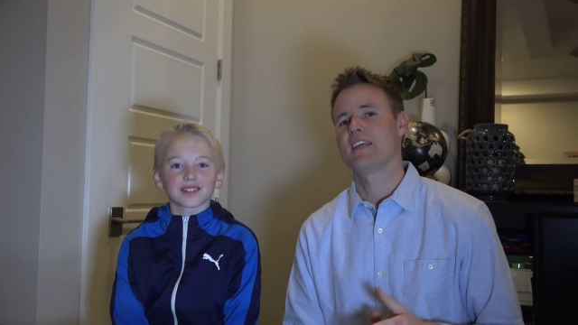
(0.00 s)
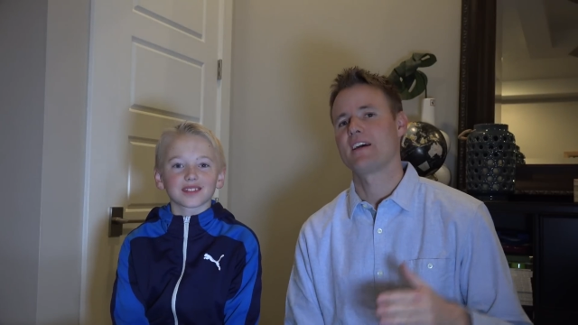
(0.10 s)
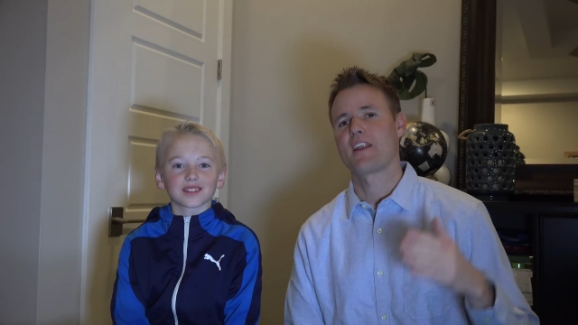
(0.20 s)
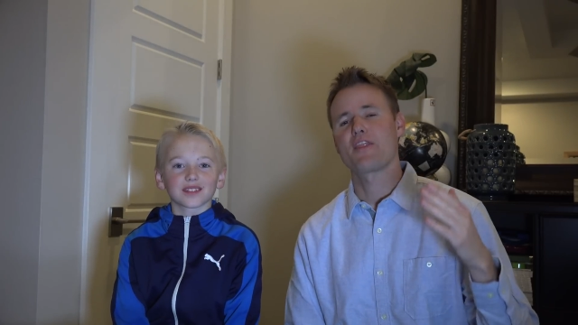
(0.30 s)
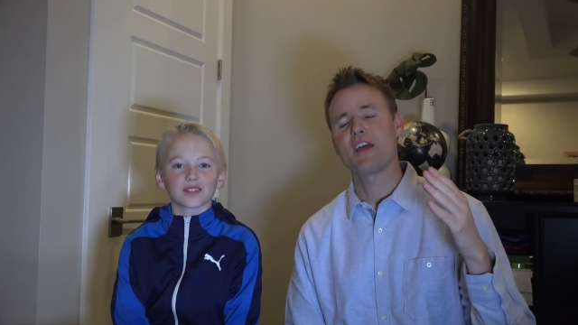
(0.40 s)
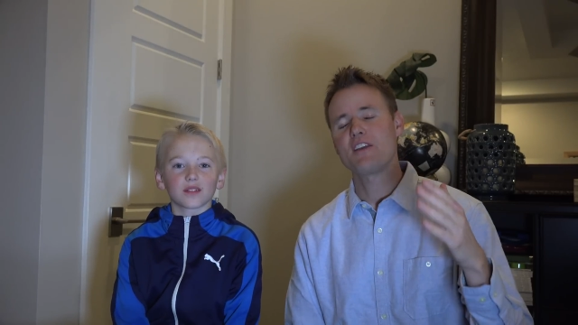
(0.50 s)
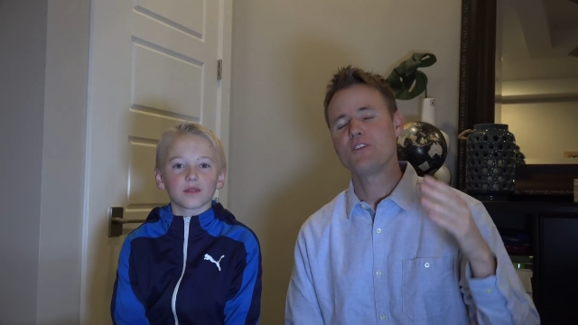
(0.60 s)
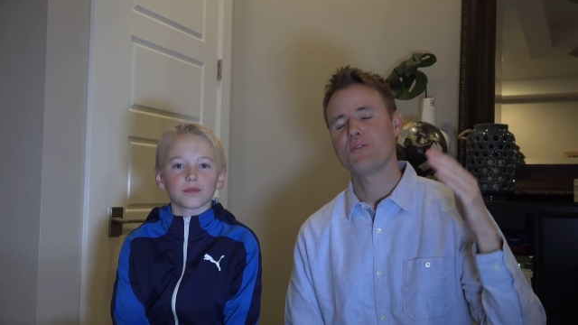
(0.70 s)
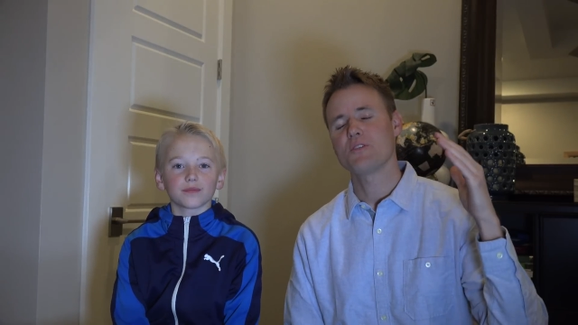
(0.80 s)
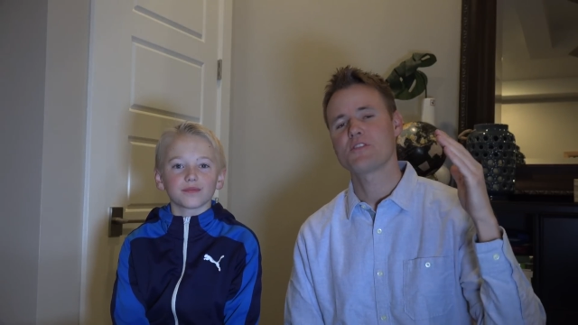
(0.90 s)
Speaker 1: Again,
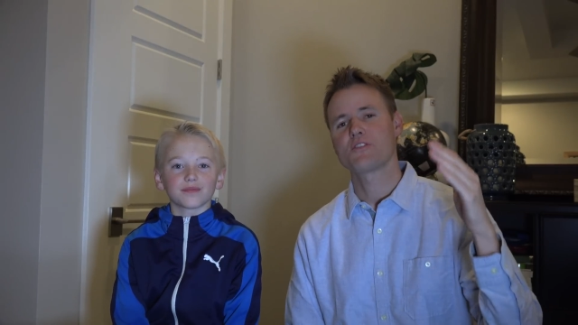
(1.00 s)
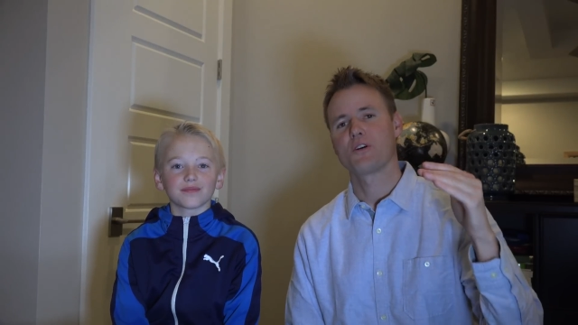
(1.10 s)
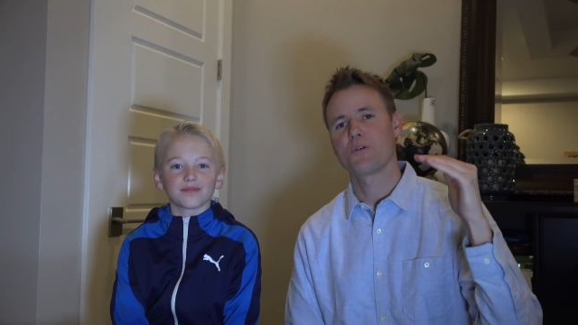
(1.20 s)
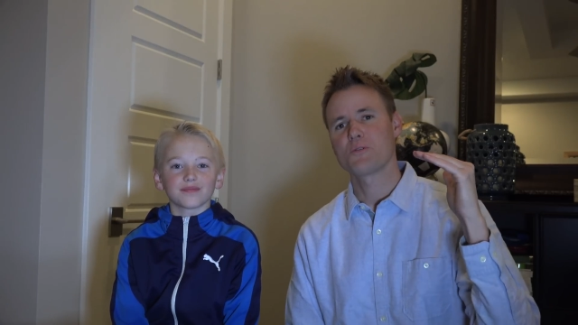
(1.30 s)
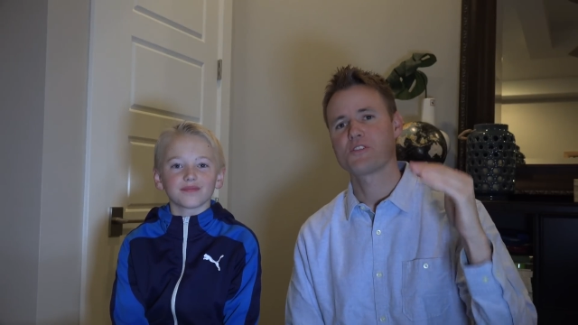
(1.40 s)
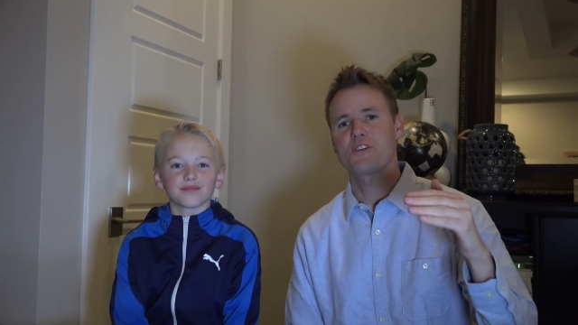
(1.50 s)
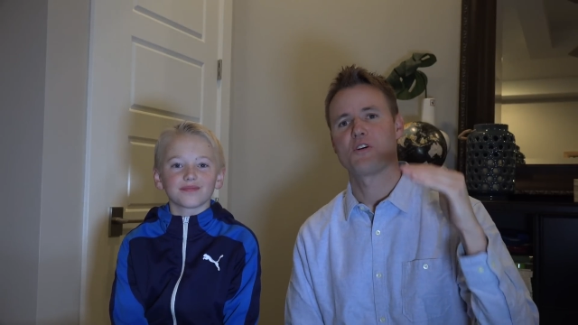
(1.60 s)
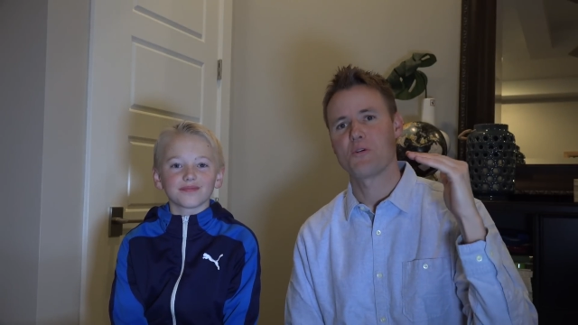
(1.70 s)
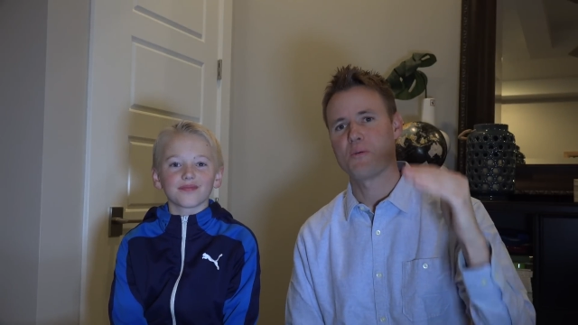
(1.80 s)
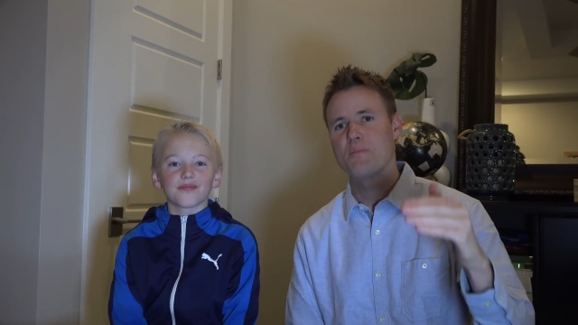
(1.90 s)
thank you so